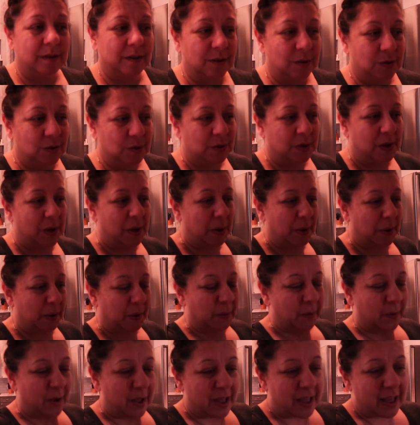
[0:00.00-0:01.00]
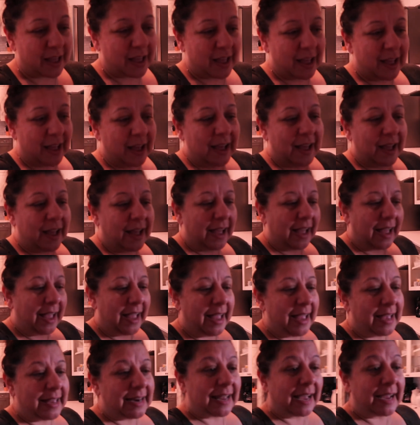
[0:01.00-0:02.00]
So,
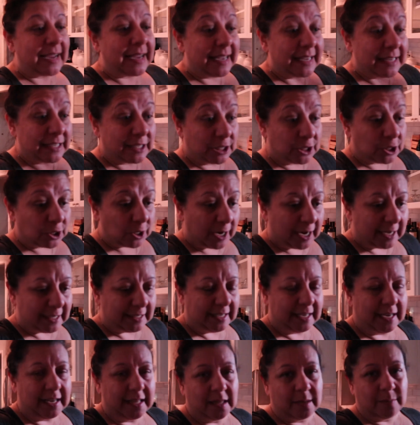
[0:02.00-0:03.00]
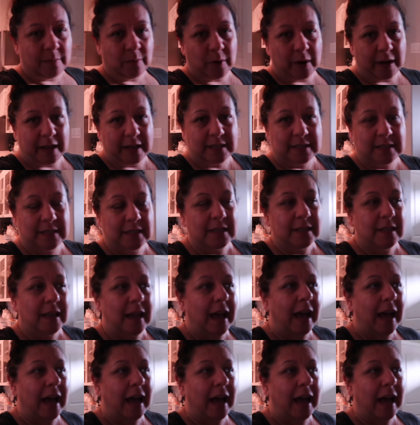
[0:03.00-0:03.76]
and I get distracted in the mornings.